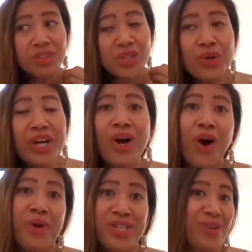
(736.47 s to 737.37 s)
you can
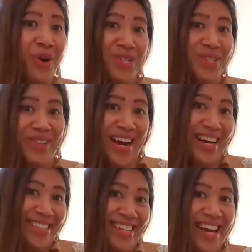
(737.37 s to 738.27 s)
always course
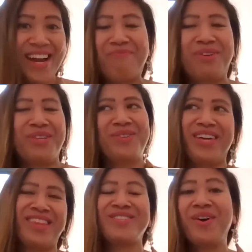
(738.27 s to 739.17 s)
correct. And I've been
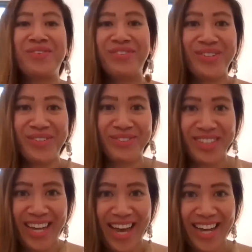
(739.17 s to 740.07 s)
doing this over and over
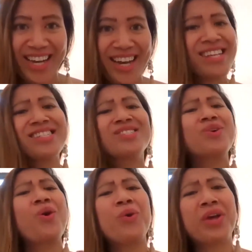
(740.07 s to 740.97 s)
again. And it's
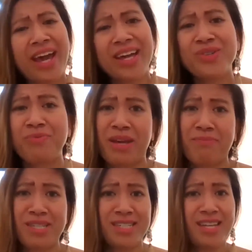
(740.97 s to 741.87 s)
okay to
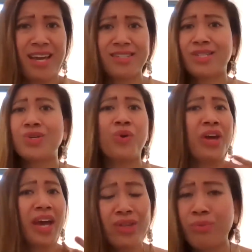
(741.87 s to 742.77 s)
make mistakes. It's
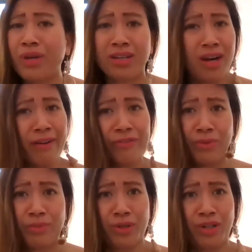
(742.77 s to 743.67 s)
okay to be
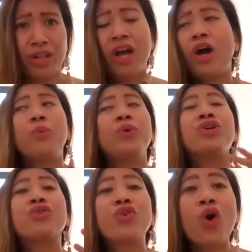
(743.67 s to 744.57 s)
uncomfortable.
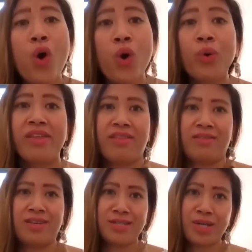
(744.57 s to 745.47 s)
We grow in the
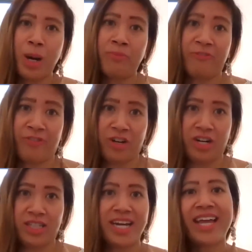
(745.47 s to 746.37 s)

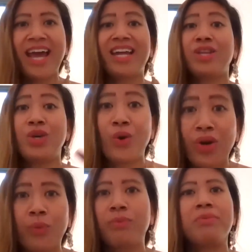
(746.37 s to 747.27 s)
discomfort. Again, in
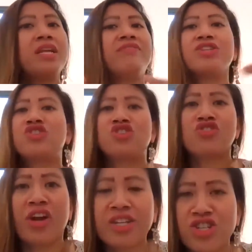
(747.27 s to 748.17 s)
yoga, we believe in
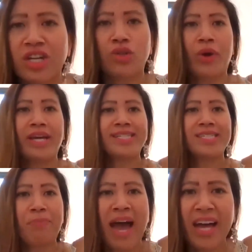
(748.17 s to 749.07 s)
stretching to
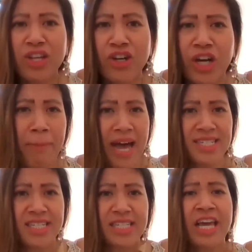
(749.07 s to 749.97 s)
expand your
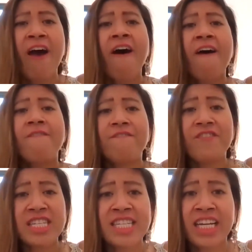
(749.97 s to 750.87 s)
capacity
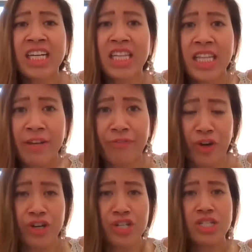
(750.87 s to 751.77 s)
physically
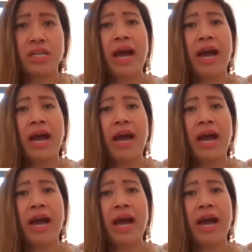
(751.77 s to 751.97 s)
first.